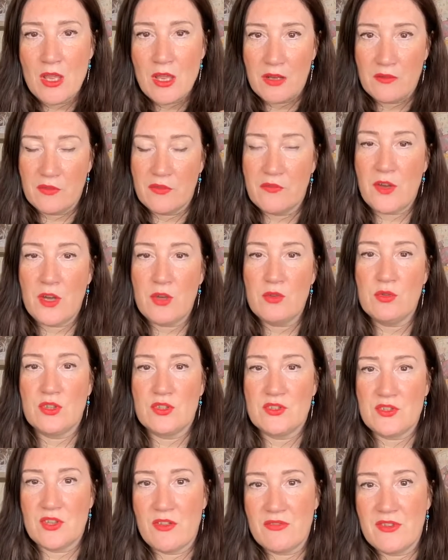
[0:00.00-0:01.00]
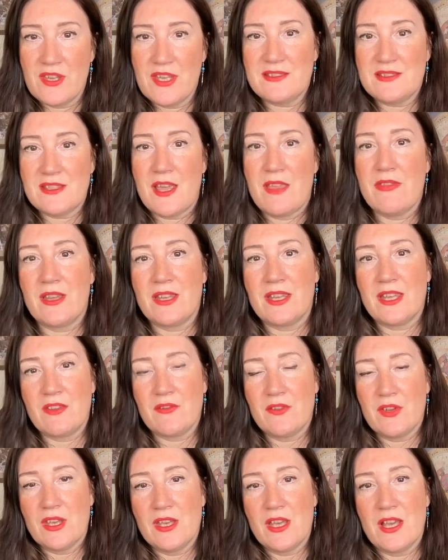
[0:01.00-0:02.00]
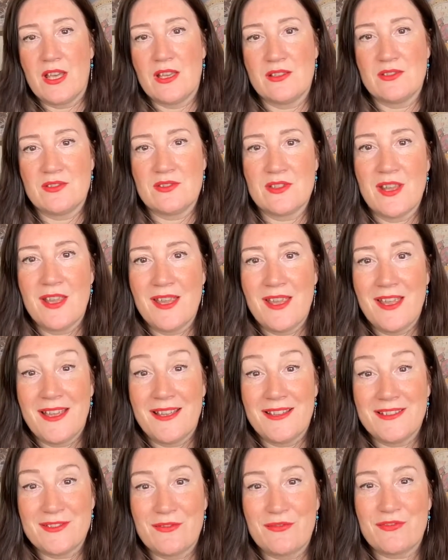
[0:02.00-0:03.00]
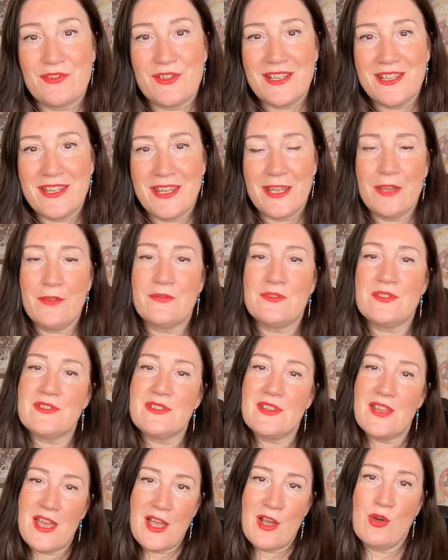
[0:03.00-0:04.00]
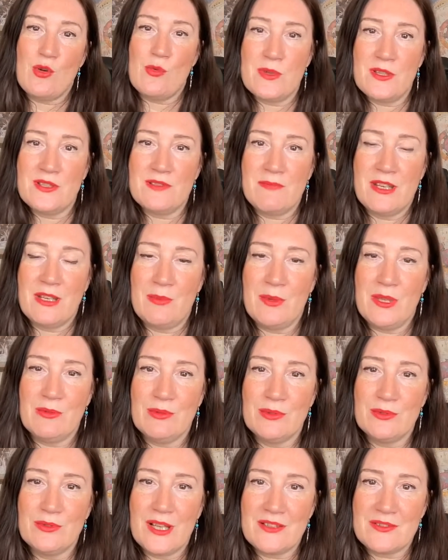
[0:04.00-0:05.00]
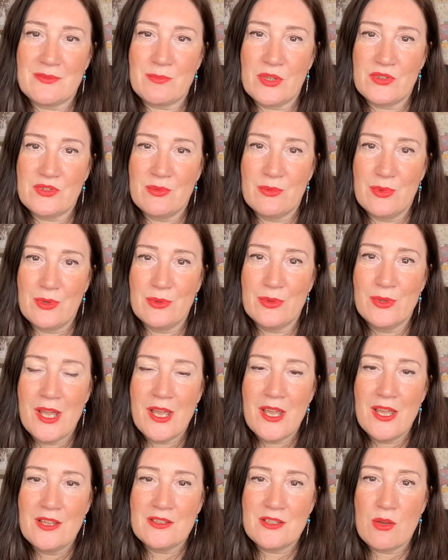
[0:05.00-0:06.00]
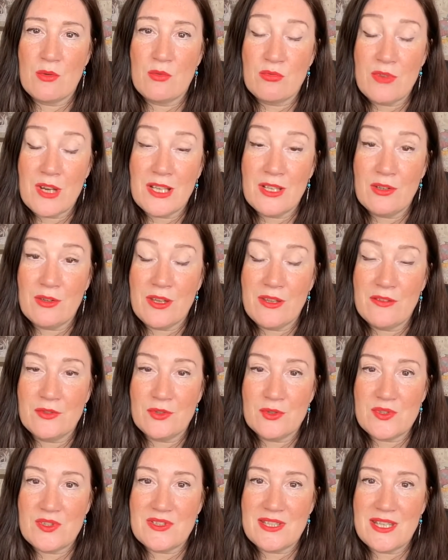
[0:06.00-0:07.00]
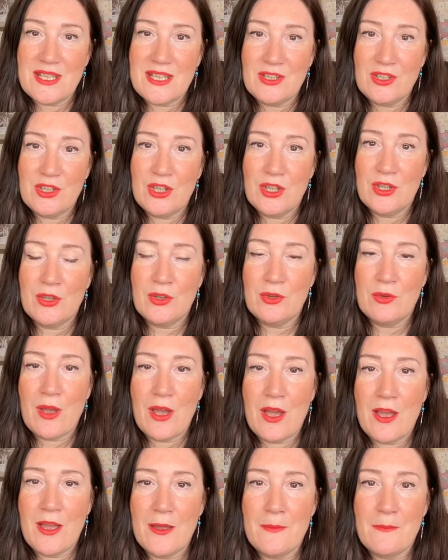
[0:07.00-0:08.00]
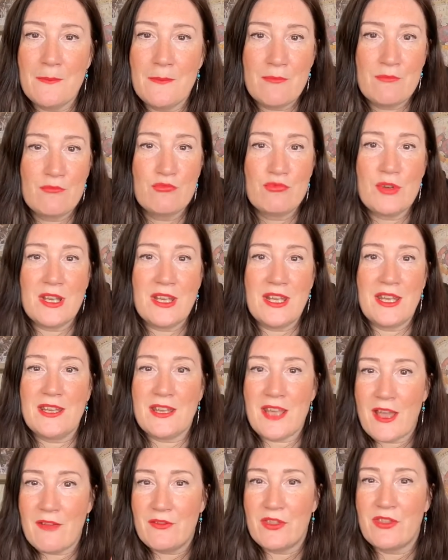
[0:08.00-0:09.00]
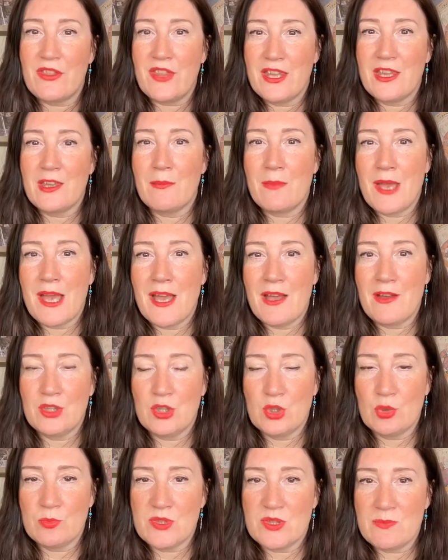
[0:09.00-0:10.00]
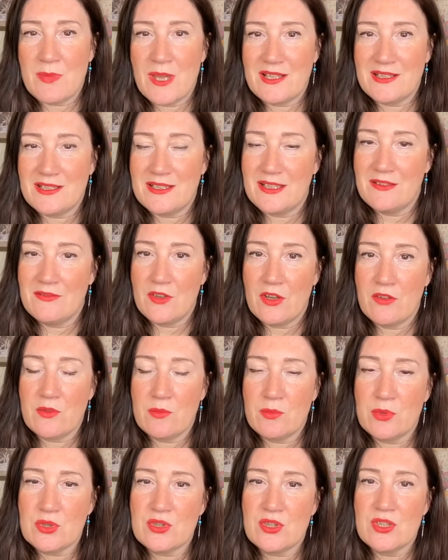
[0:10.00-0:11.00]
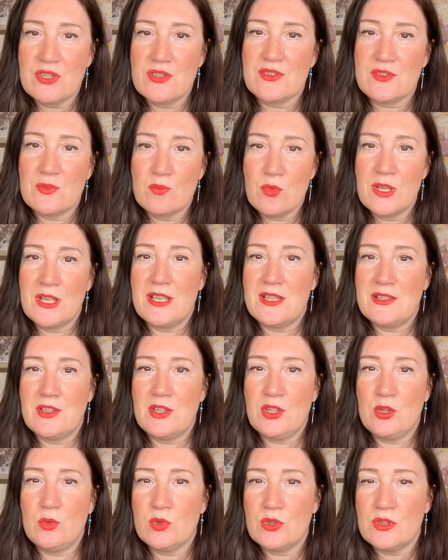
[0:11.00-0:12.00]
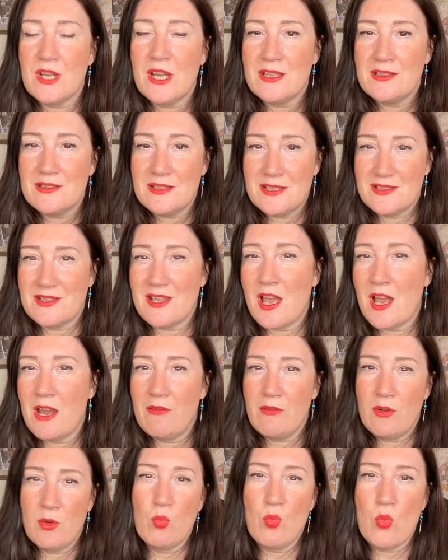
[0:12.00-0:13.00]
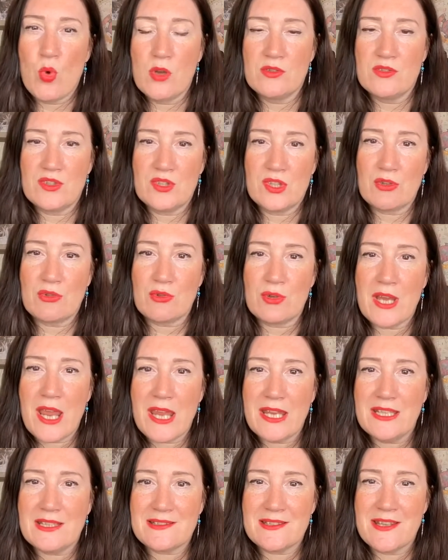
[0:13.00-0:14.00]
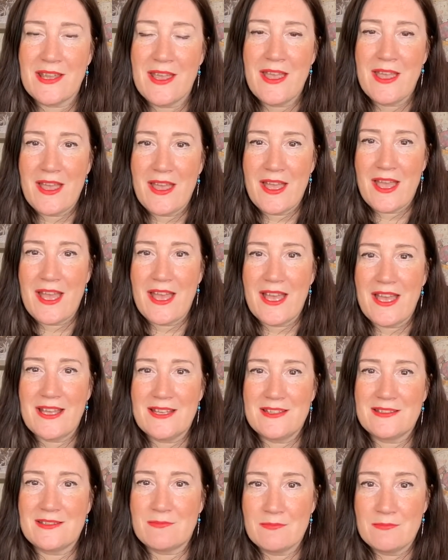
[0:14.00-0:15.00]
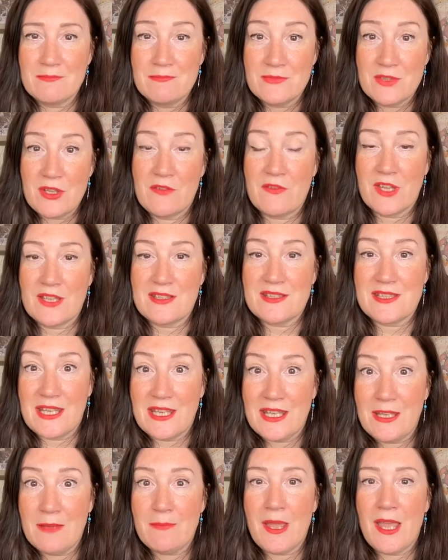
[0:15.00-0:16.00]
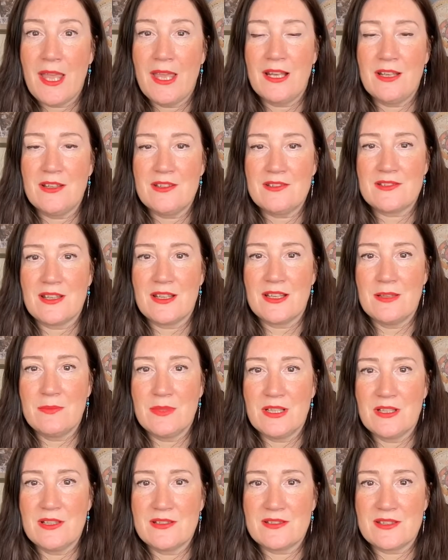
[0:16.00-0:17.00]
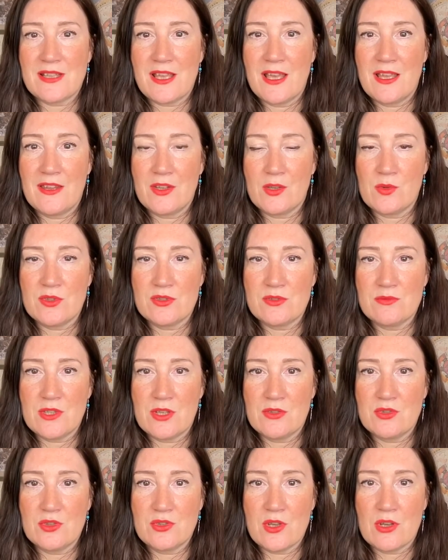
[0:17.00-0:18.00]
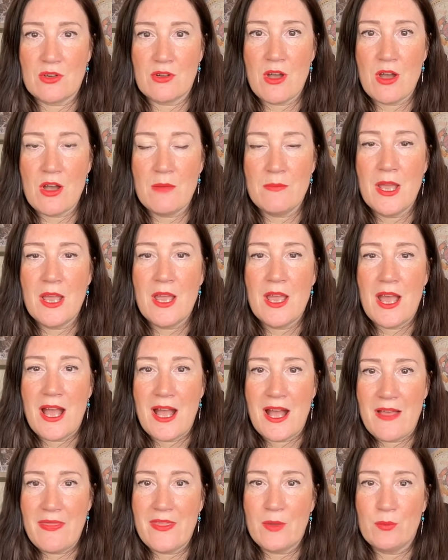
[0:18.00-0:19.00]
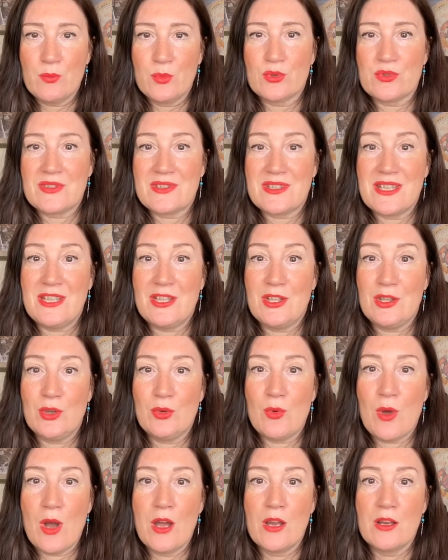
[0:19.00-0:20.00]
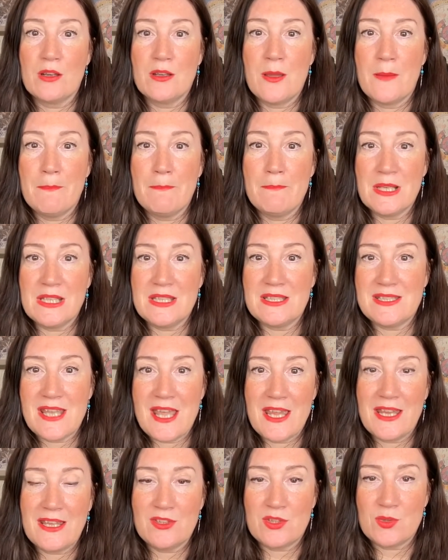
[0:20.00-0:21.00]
and focus on this, and then give it as a free gift to help as many people as possible. So really looking forward to seeing you. Really have a think about your perspective of abundance and what it is that you would desire and want to create. And don't forget to email us at limitless@thequantumdojo.com, and then we'll see you on Monday the